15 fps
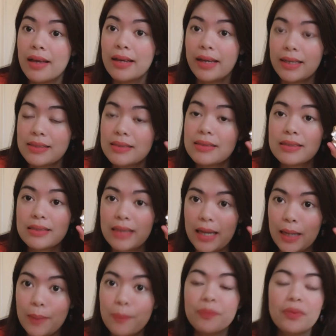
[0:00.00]
it's the
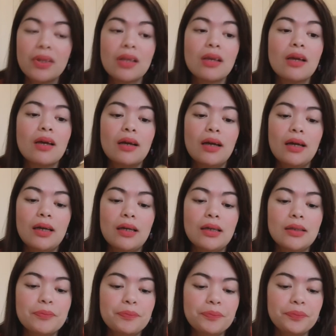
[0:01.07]
same
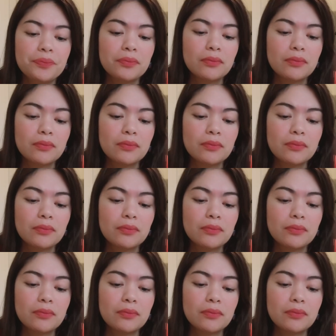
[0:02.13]
um,